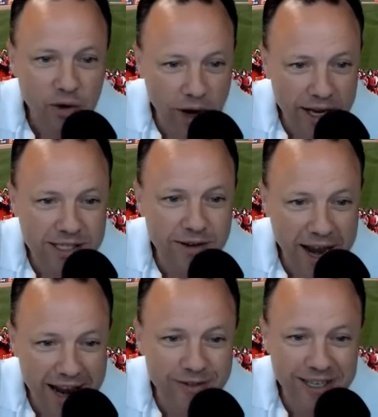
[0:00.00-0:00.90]
ways of
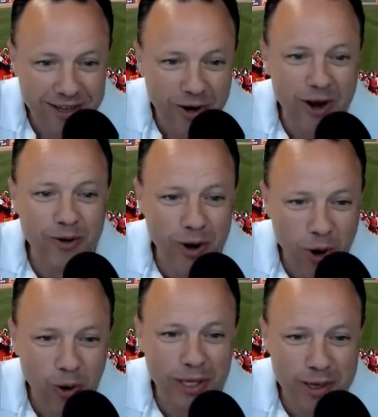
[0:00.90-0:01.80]
having their own
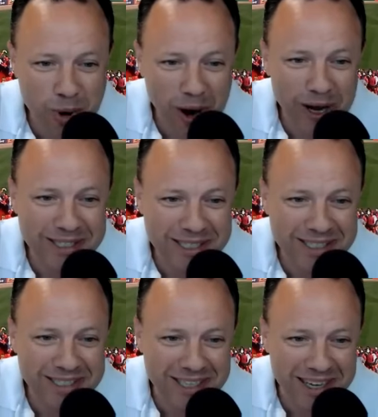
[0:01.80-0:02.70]
holy
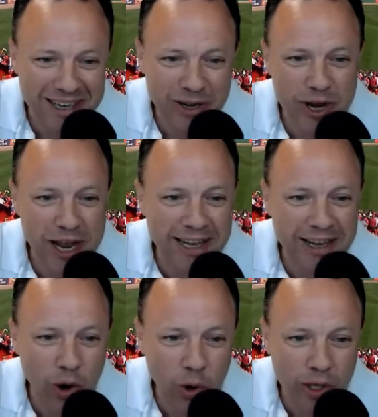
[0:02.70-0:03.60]
pauses, uh,
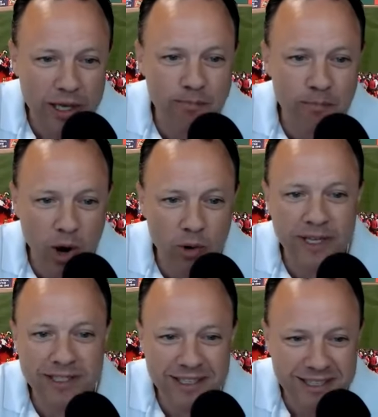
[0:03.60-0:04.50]
creating right. holy
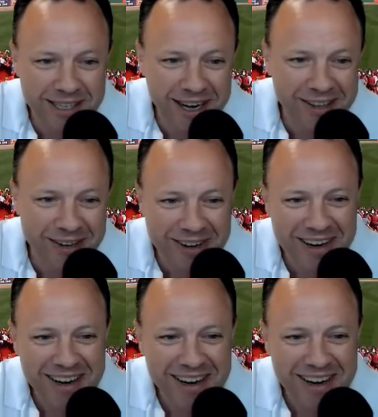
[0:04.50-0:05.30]
moments is another